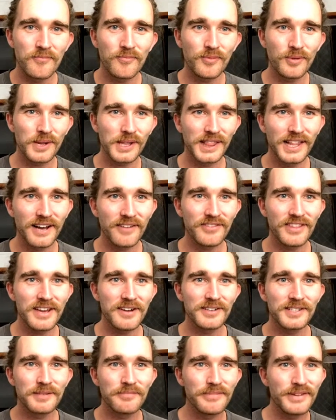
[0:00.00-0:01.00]
We loved there
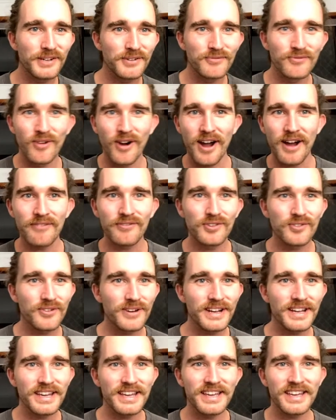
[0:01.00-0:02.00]
was a bit of
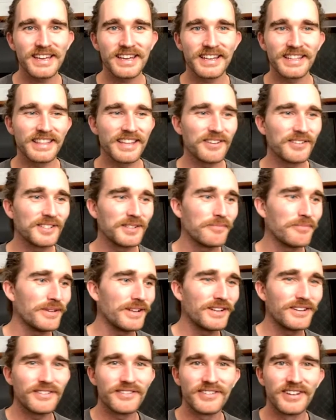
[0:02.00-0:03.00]
rivalry and there was a
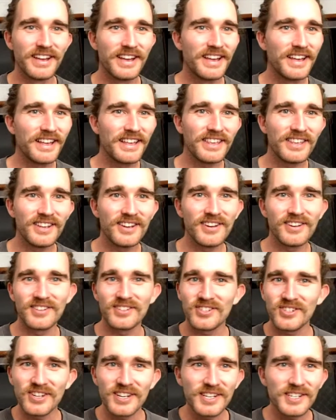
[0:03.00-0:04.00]
bit of,
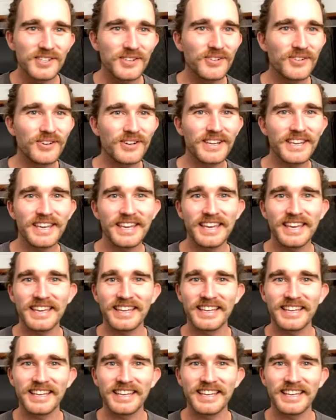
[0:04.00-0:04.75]
shit talking.